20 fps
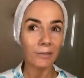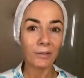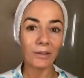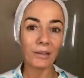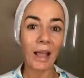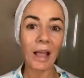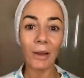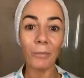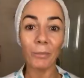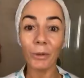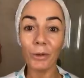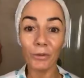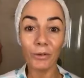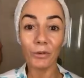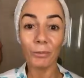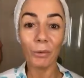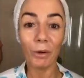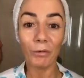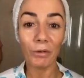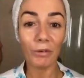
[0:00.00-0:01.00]
Damn, who
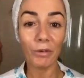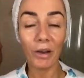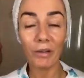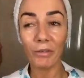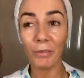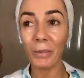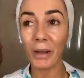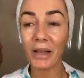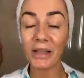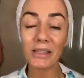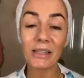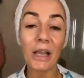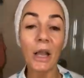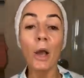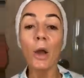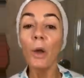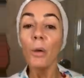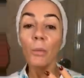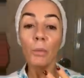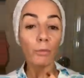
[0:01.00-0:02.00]
doesn't want Revival Masque?
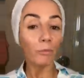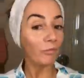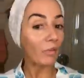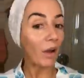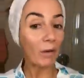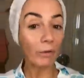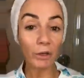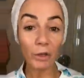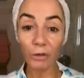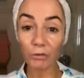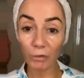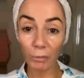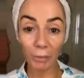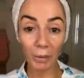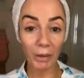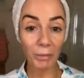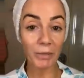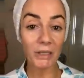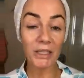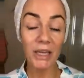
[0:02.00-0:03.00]
Very good for
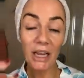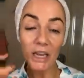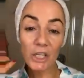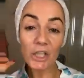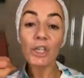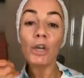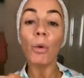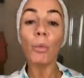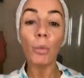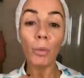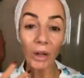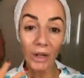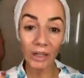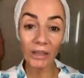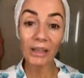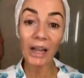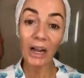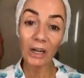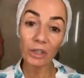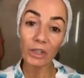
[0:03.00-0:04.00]
pigmentation. It will
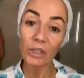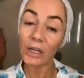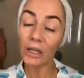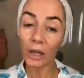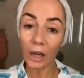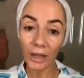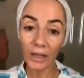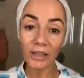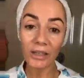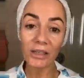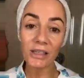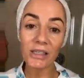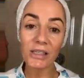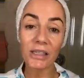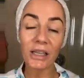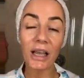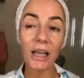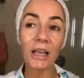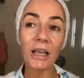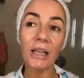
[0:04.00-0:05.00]
naturally lighten the
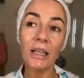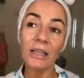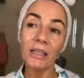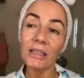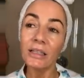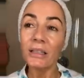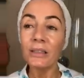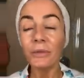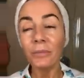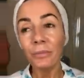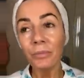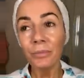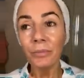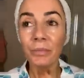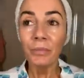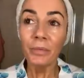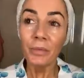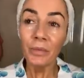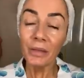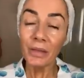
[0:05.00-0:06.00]
skin.
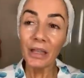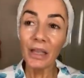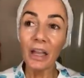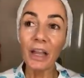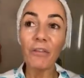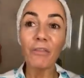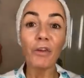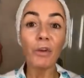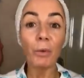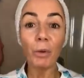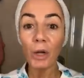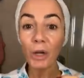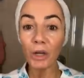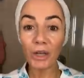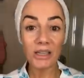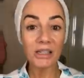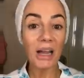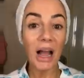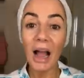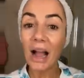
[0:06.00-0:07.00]
If you were
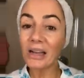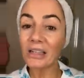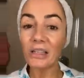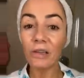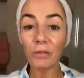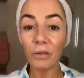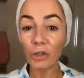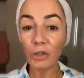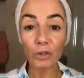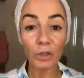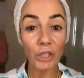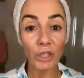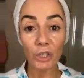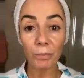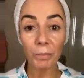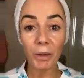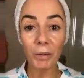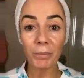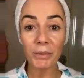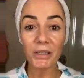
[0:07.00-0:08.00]
looking to actively treat your
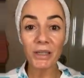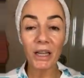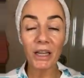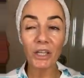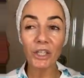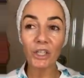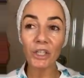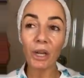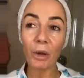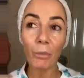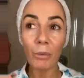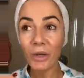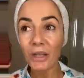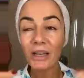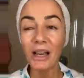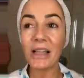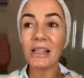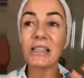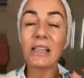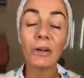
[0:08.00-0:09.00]
pigmentation, I wouldn't
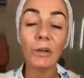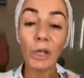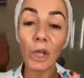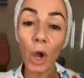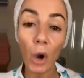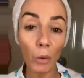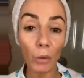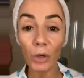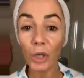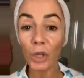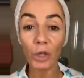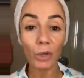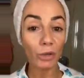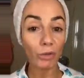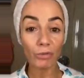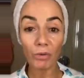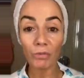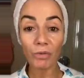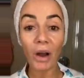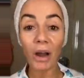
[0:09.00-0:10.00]
necessarily only
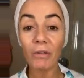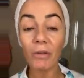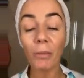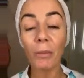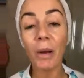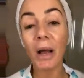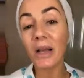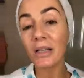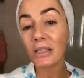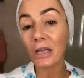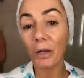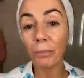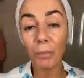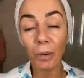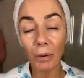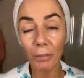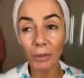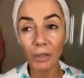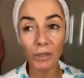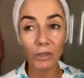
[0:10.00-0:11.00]
use Revival Masque. I'd
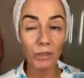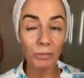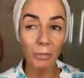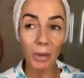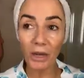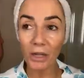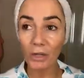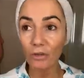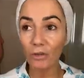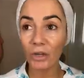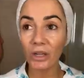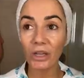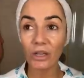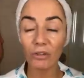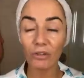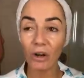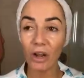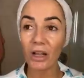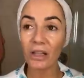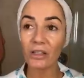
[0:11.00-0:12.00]
probably use
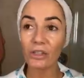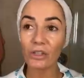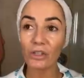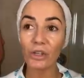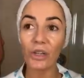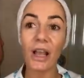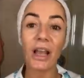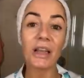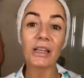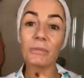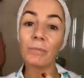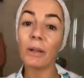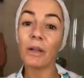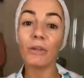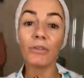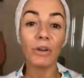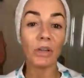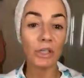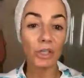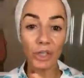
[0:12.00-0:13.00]
Trans
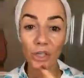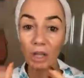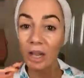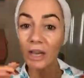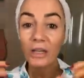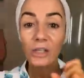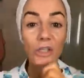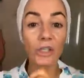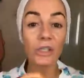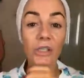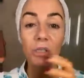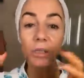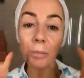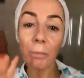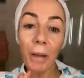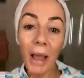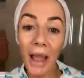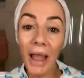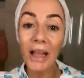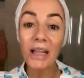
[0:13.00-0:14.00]
3X, Trans, yeah, it just
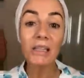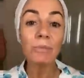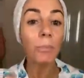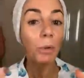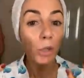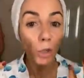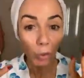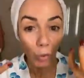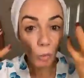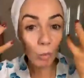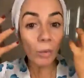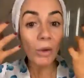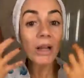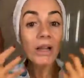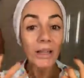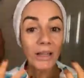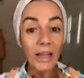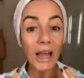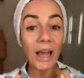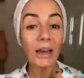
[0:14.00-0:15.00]
depends. But you
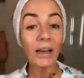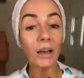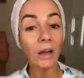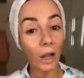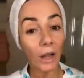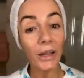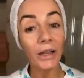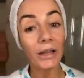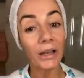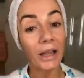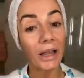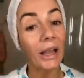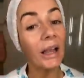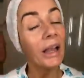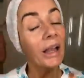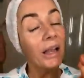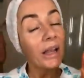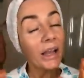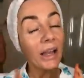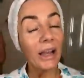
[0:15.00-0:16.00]
will get a lightening.
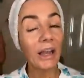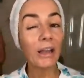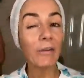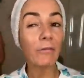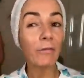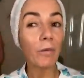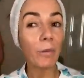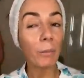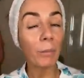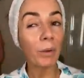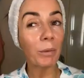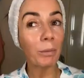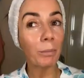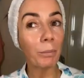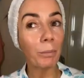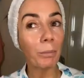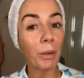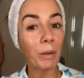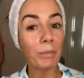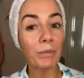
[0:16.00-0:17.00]
If
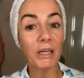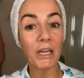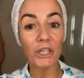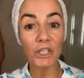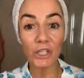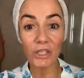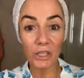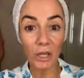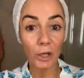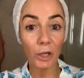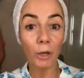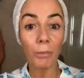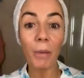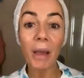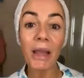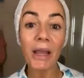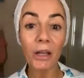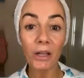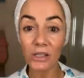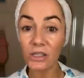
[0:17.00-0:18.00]
pigmentation is not your
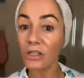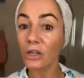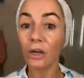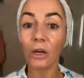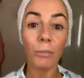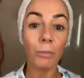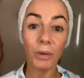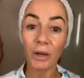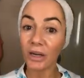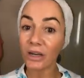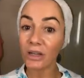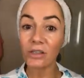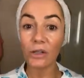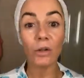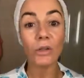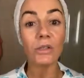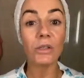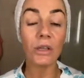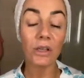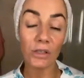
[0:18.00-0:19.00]
main concern, but it's
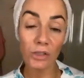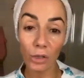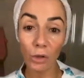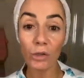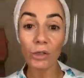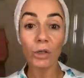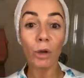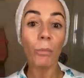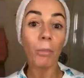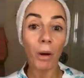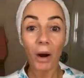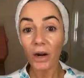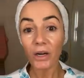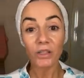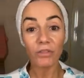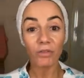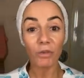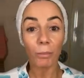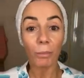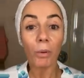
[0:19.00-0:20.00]
also
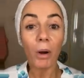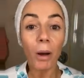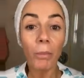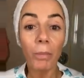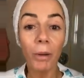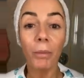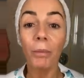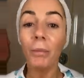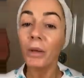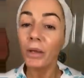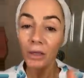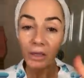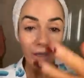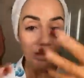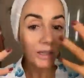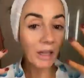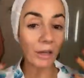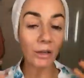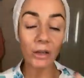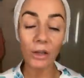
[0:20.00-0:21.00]
part of the problem,
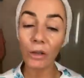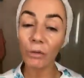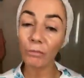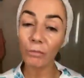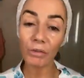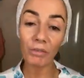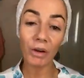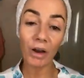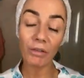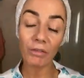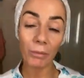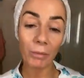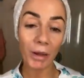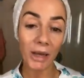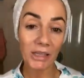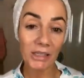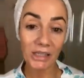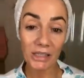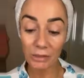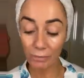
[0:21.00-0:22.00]
then the Revival
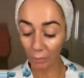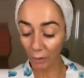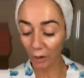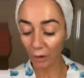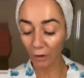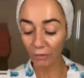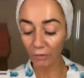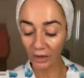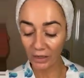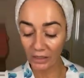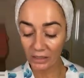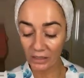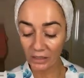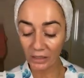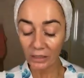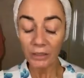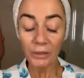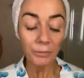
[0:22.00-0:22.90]
Masque is perfect.